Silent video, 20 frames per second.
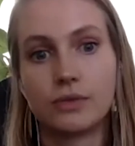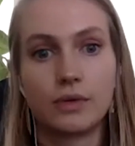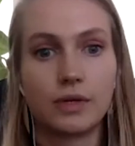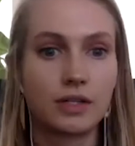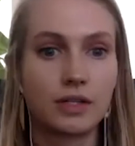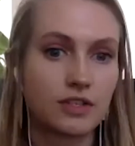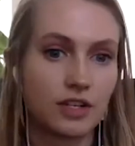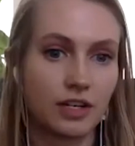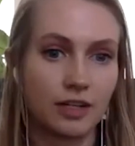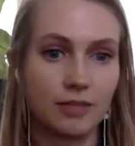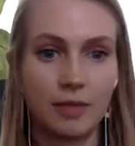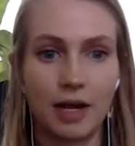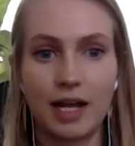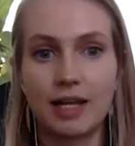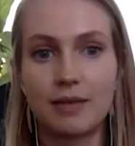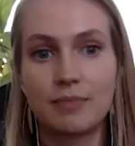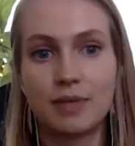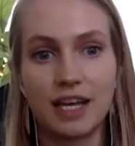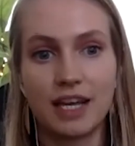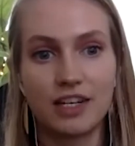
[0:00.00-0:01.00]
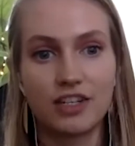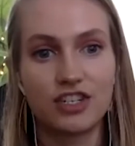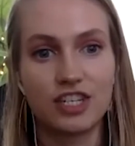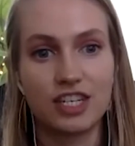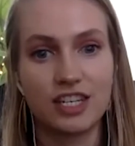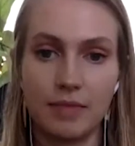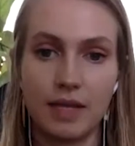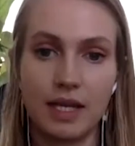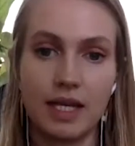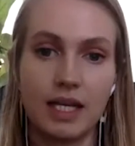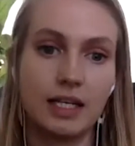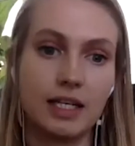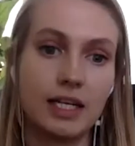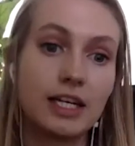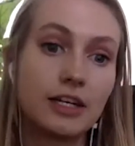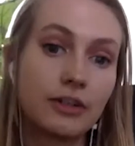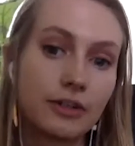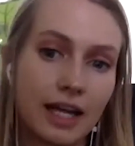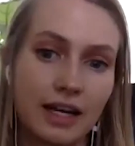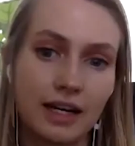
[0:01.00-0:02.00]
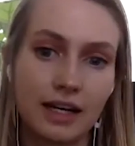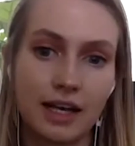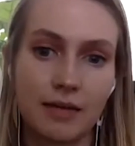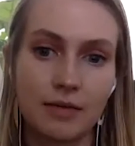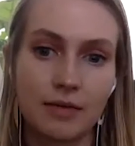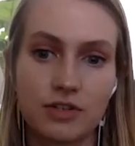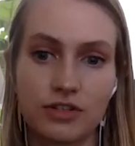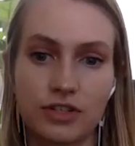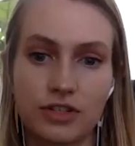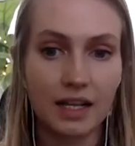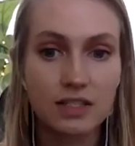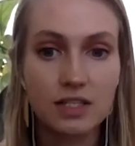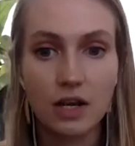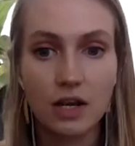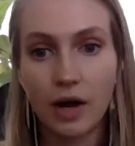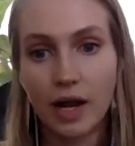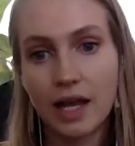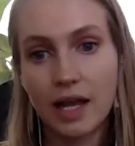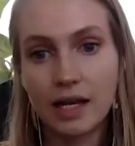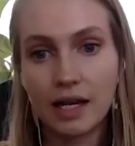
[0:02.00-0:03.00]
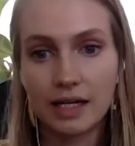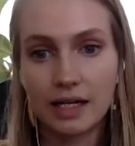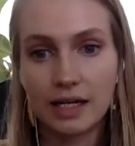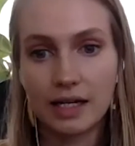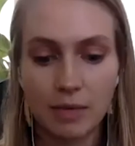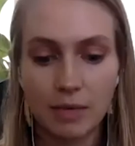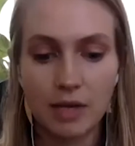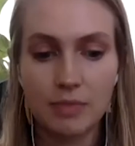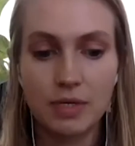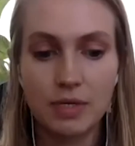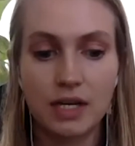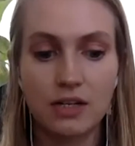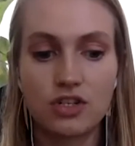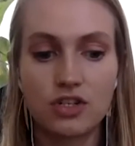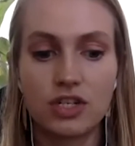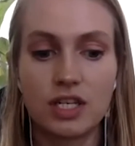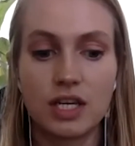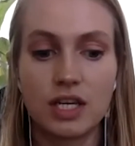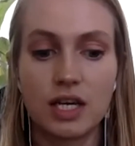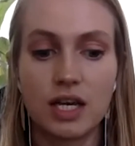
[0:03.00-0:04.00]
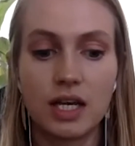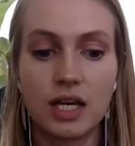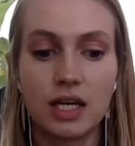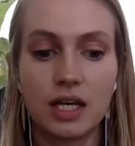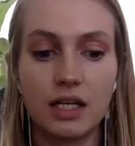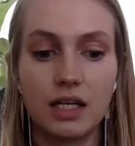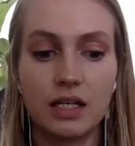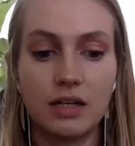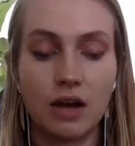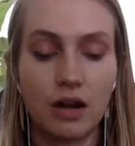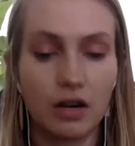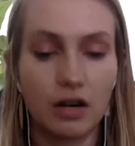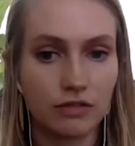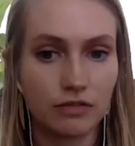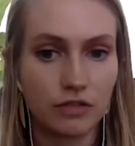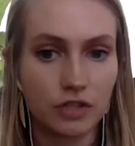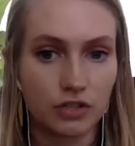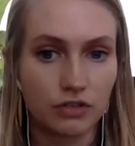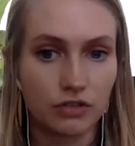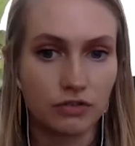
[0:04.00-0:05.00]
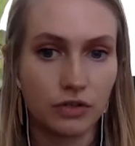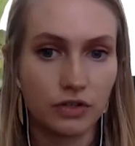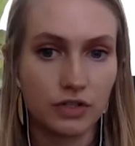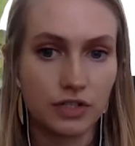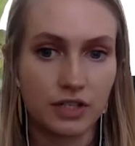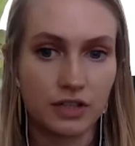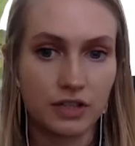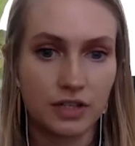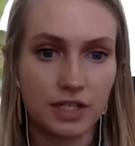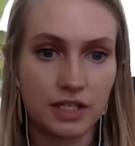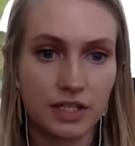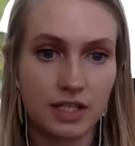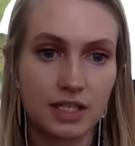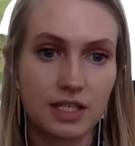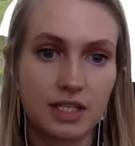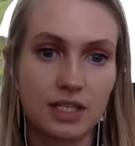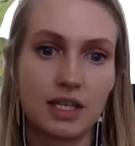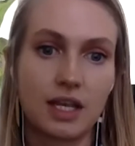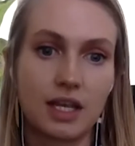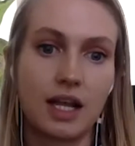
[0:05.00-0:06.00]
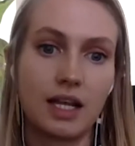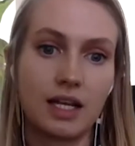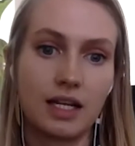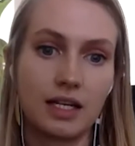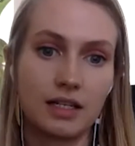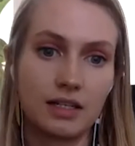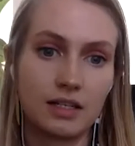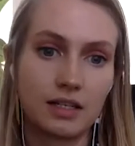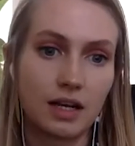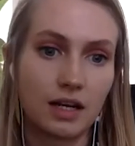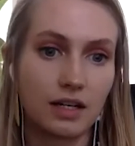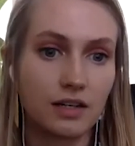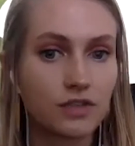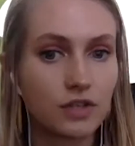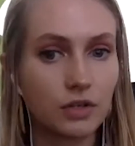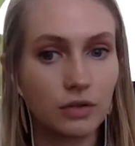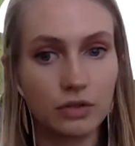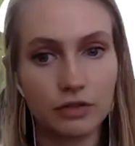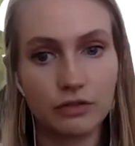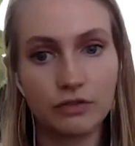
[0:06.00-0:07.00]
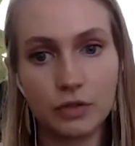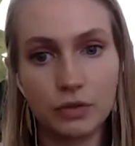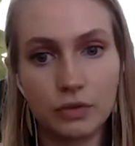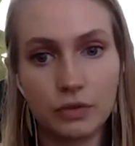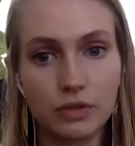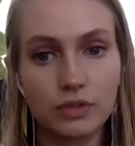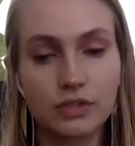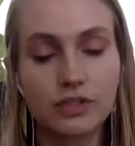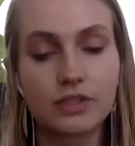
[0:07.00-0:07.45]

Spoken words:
start my PhD in inorganic chemistry. And I did my PhD in artificial photosynthesis and kind of solar fuels.